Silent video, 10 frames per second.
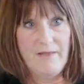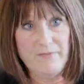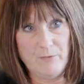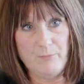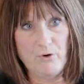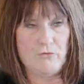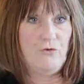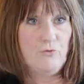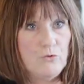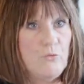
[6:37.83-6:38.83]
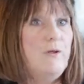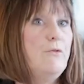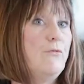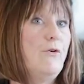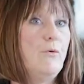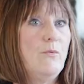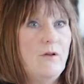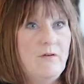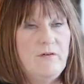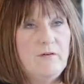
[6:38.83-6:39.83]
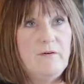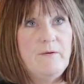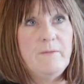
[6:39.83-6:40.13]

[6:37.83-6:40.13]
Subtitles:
in the potteries all the way through, and